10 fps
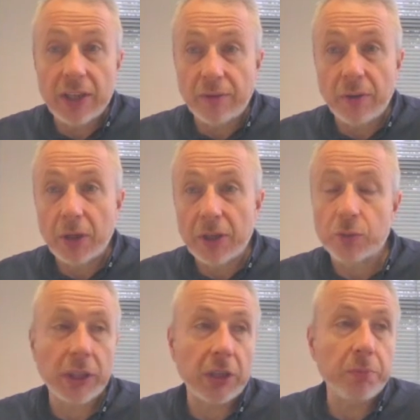If I'm honest,
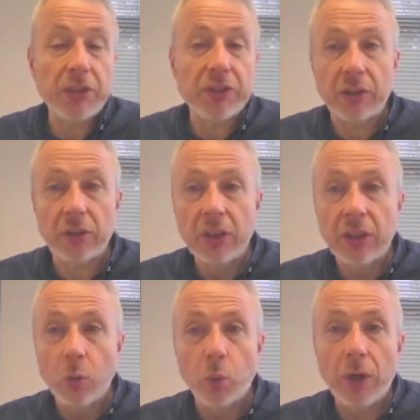we're competing
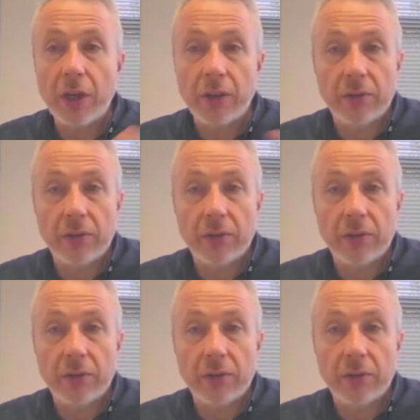with